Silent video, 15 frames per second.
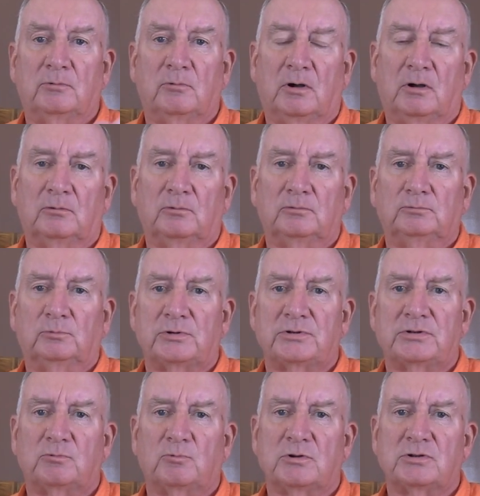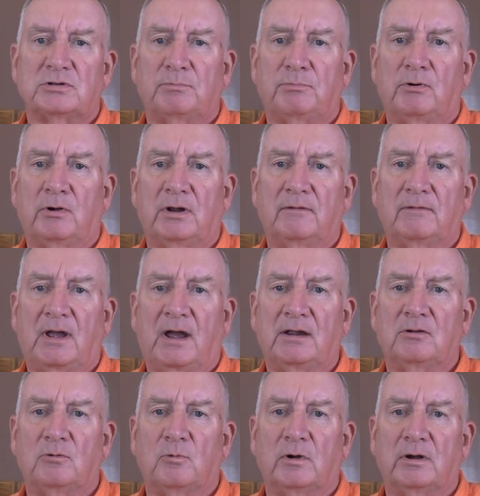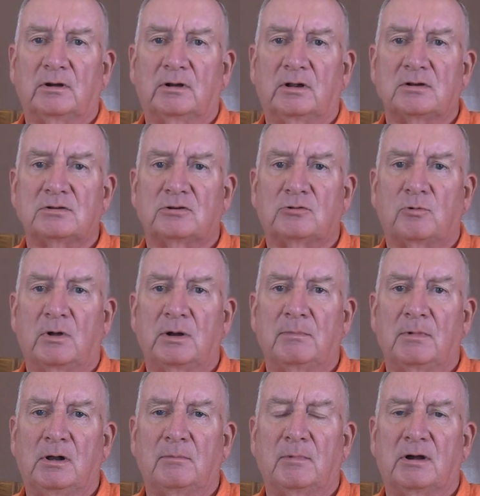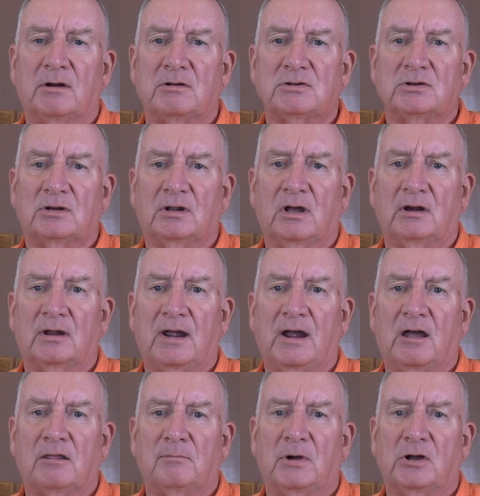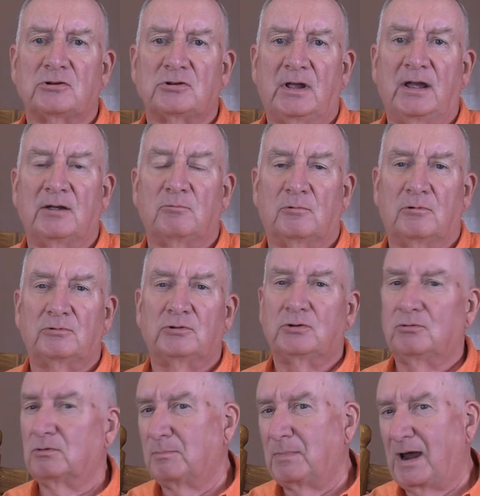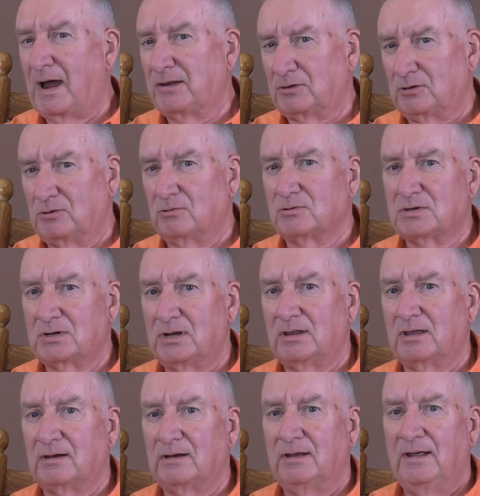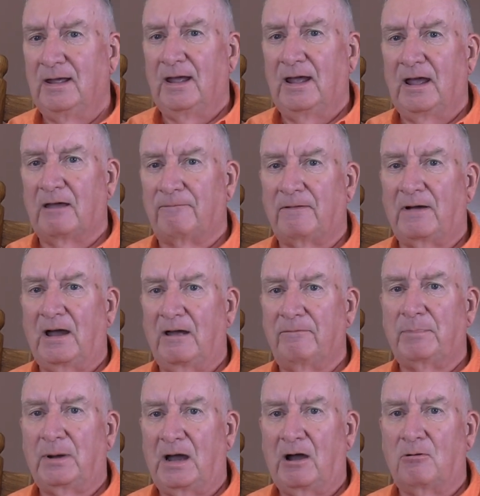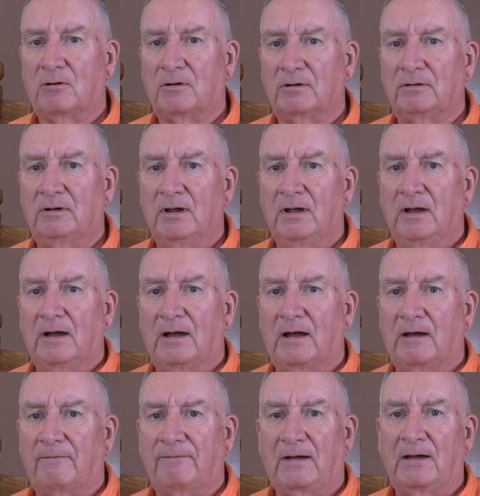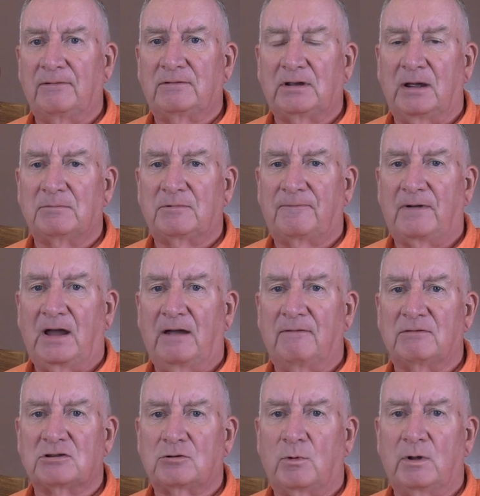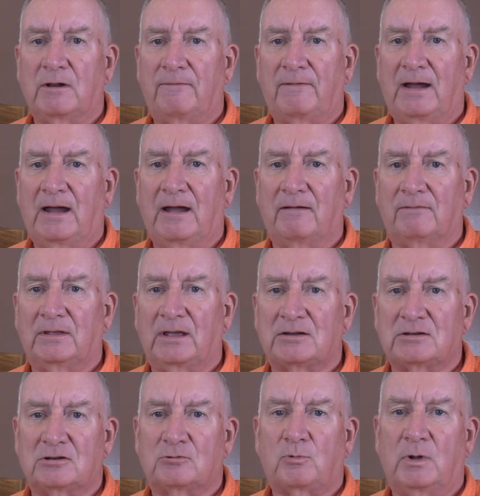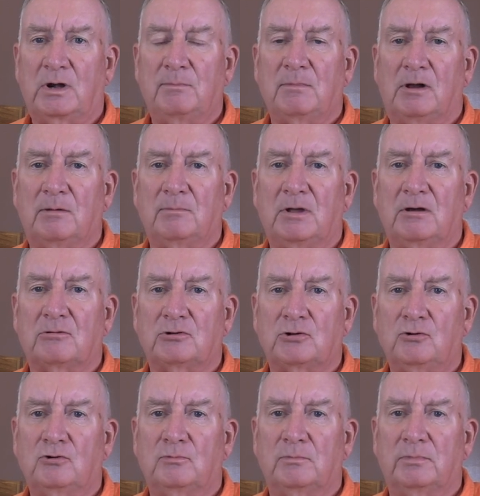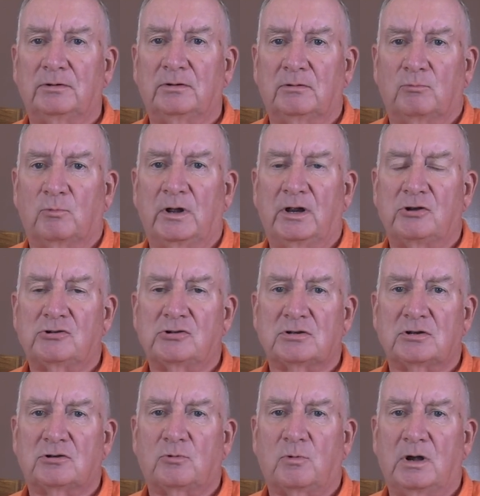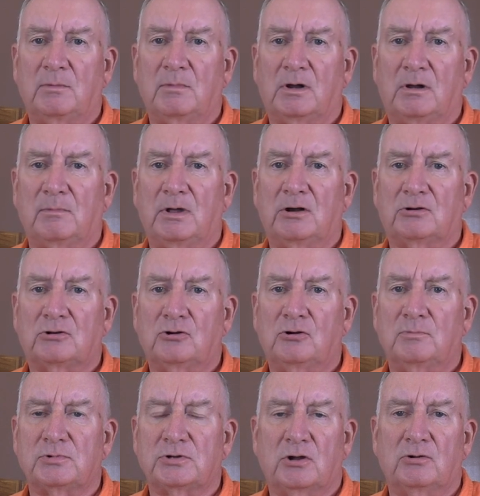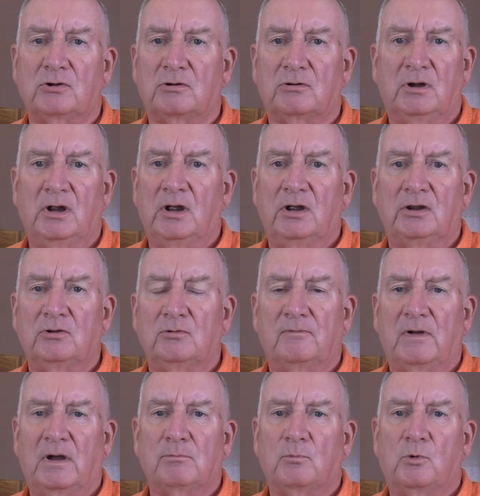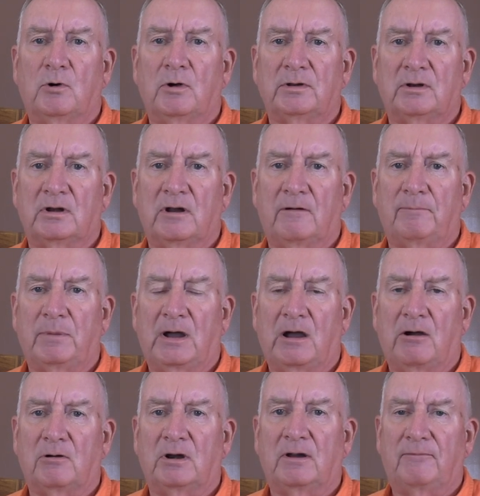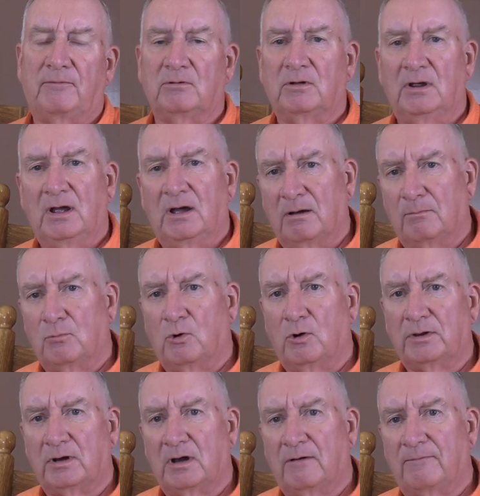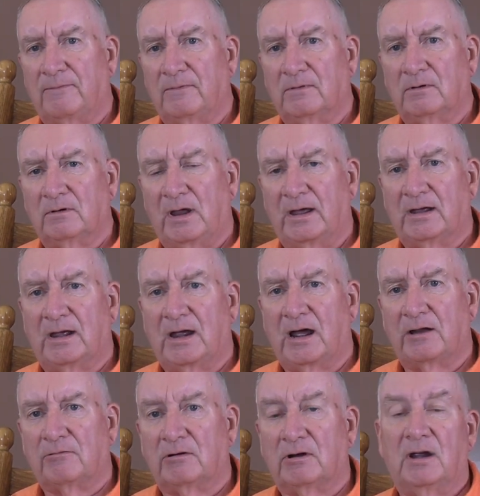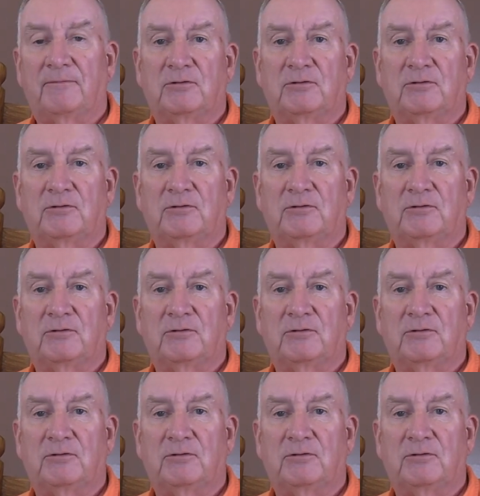Well, what's what's the point of that? You wonder, because 20 millimeter isn't going to gather much light. Well, do the math, and you'll see that at five power, uh, five times five is 25. That's a 20 millimeter tube. Uh, one inch is a 20 millimeter tube. So you're you've got more than enough power, and if you uh, more than enough light gathering.